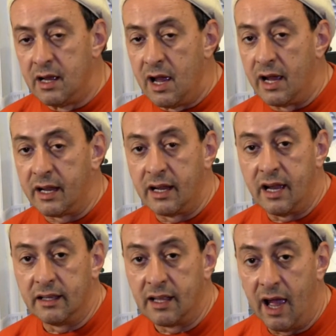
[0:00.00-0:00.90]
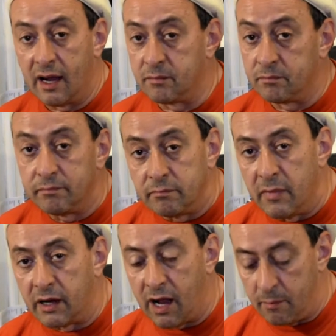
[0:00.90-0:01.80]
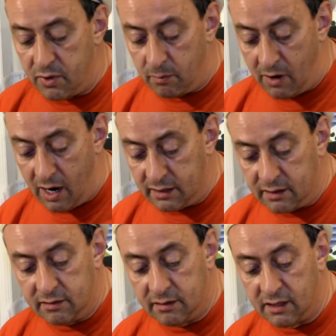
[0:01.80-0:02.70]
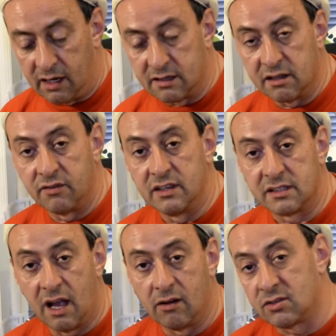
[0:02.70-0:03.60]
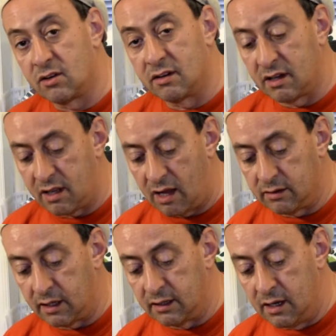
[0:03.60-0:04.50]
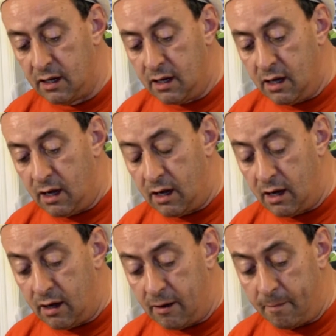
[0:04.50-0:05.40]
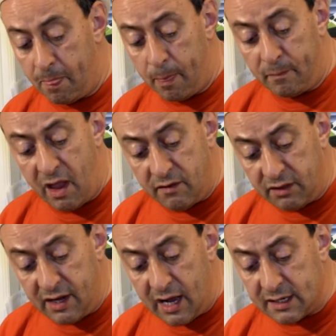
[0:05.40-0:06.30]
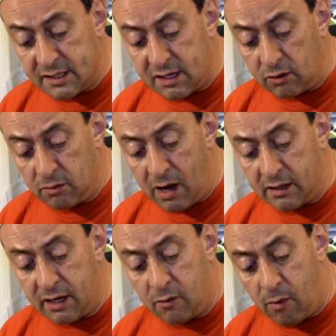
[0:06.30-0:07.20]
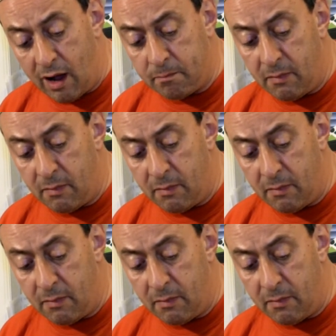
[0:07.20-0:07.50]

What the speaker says: AKK Tech, make up your mind, tell us if it's 1000 or 800. Everything else is automatic: white